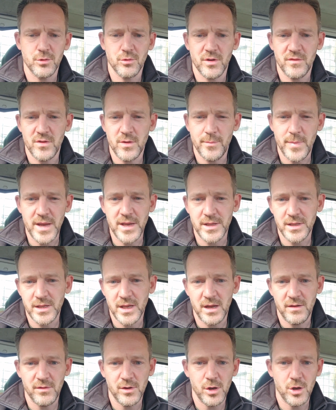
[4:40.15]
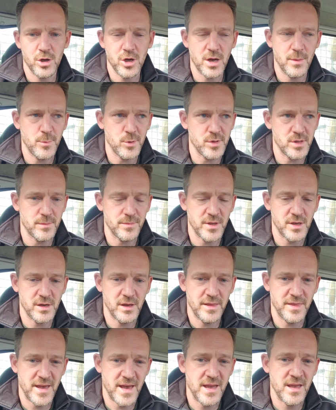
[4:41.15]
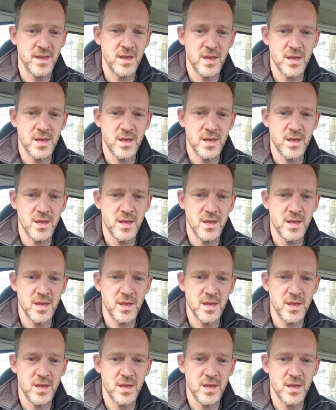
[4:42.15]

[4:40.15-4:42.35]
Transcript: or if you're based out of a lockup or something like that,